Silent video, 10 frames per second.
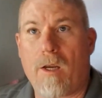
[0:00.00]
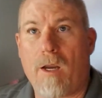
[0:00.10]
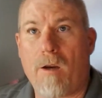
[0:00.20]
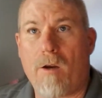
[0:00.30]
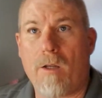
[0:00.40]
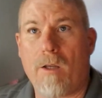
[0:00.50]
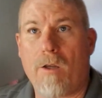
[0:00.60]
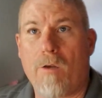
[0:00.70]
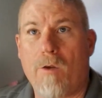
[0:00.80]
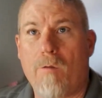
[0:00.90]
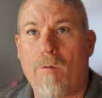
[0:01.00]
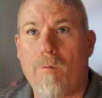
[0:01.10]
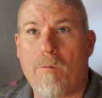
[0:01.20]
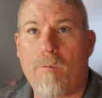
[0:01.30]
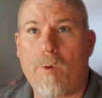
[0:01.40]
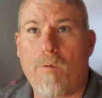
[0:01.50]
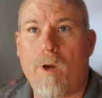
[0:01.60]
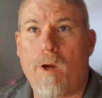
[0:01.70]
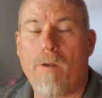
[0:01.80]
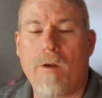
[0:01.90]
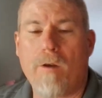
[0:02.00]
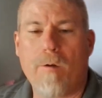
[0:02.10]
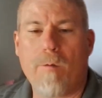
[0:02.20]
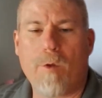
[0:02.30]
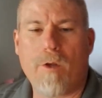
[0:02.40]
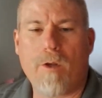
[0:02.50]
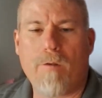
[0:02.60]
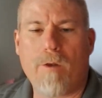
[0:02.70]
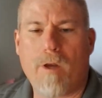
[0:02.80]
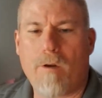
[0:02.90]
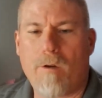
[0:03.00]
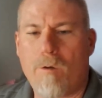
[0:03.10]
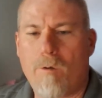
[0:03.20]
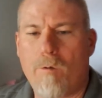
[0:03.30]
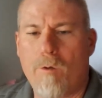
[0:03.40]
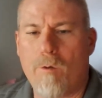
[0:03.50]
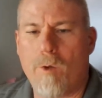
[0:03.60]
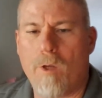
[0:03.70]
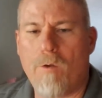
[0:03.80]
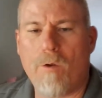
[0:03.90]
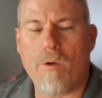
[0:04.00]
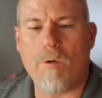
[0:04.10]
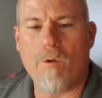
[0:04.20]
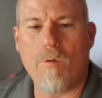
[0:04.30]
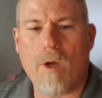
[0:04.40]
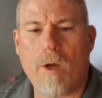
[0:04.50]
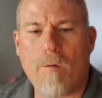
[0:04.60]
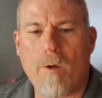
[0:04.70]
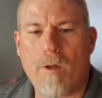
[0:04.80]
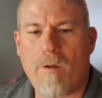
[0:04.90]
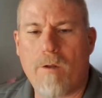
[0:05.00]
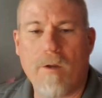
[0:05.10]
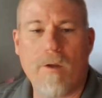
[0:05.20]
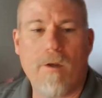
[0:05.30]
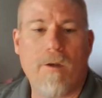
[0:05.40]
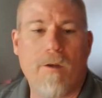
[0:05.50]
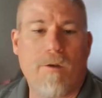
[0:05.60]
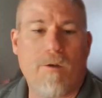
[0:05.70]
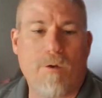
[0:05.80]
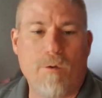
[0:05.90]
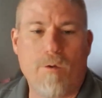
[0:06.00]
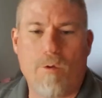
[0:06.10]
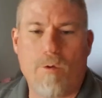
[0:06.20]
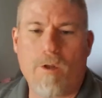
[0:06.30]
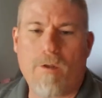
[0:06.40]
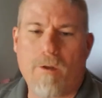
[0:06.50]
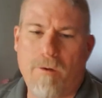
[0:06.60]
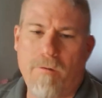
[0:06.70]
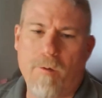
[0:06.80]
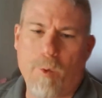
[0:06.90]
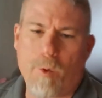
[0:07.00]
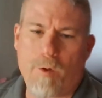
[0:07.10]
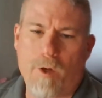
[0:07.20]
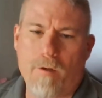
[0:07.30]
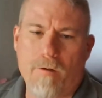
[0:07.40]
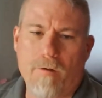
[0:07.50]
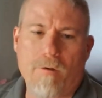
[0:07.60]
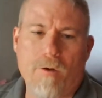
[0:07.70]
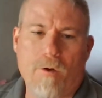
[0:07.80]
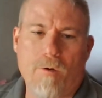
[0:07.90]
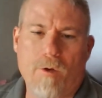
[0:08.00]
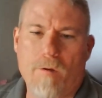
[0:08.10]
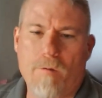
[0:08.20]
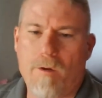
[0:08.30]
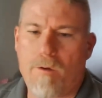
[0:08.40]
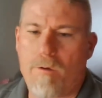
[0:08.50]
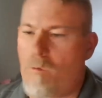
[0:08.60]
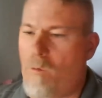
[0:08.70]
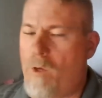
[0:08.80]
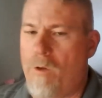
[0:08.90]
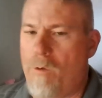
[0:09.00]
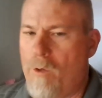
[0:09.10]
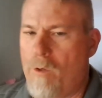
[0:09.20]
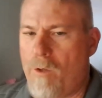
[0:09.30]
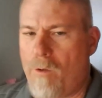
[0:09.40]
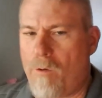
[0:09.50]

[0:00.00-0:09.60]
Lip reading: air handling unit provides 100% of the air to a room, and you could do that with two units at 50%. You could do that with three units at